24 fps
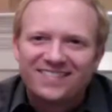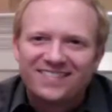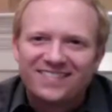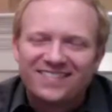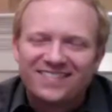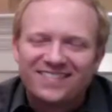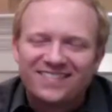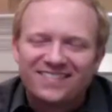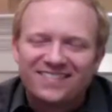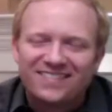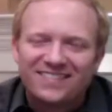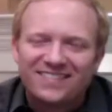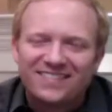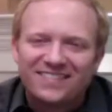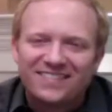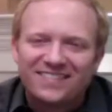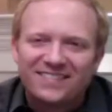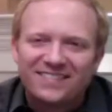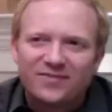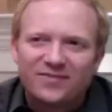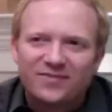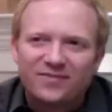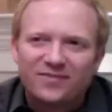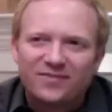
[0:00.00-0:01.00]

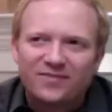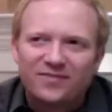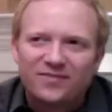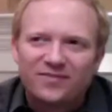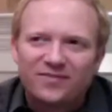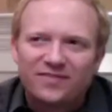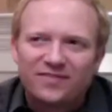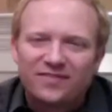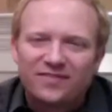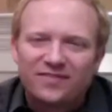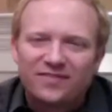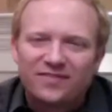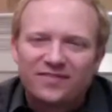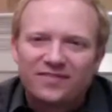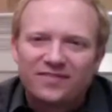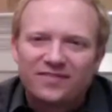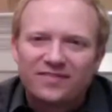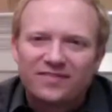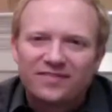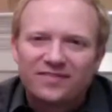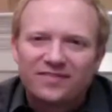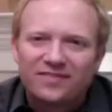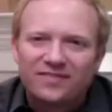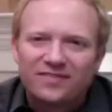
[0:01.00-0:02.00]

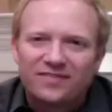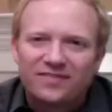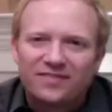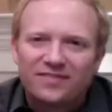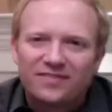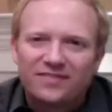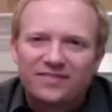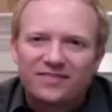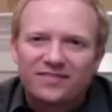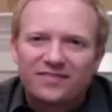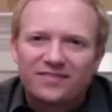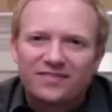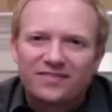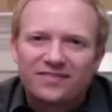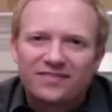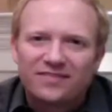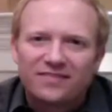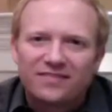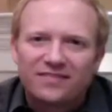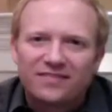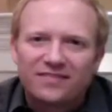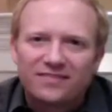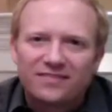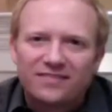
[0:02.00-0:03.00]

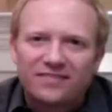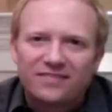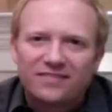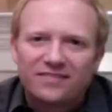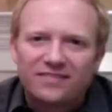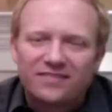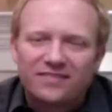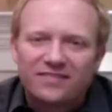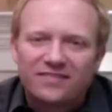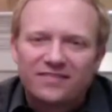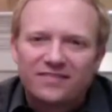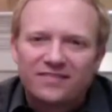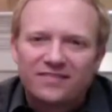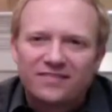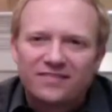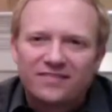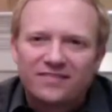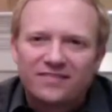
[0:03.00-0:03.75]
(silent)